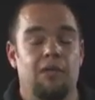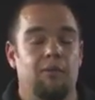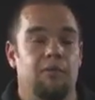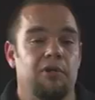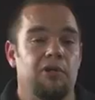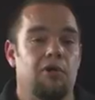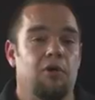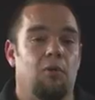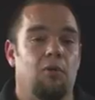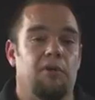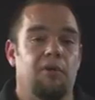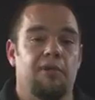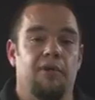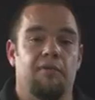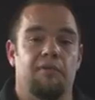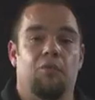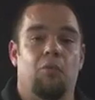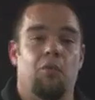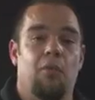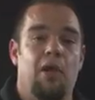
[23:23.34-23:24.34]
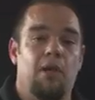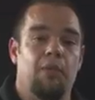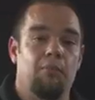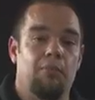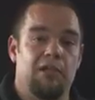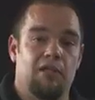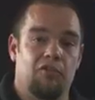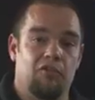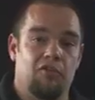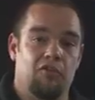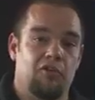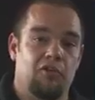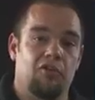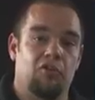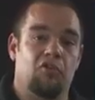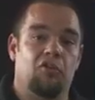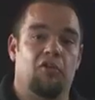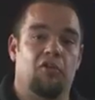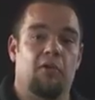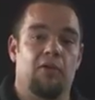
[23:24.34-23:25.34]
but you don't want that for web because it's
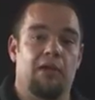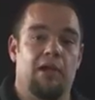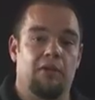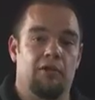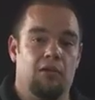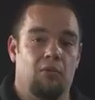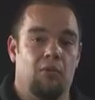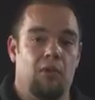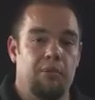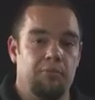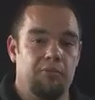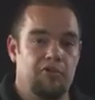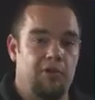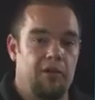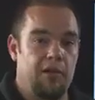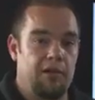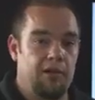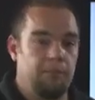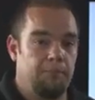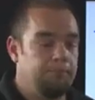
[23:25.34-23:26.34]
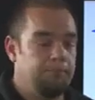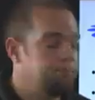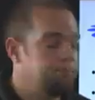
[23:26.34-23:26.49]
going to slow down your website.